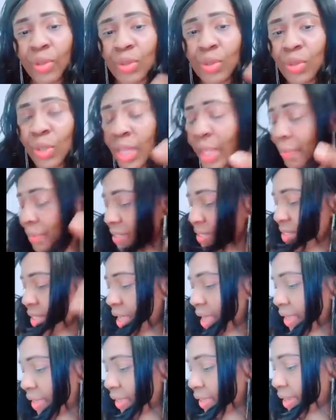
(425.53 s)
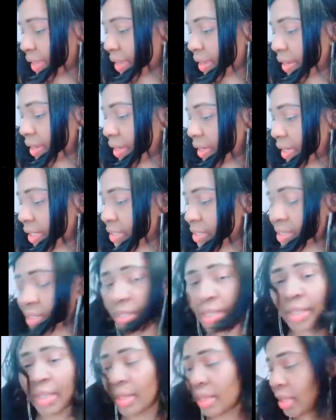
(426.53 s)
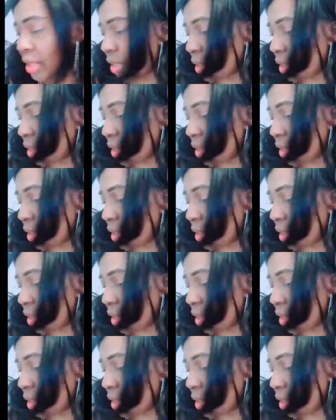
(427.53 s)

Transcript: So let me start again and let's see.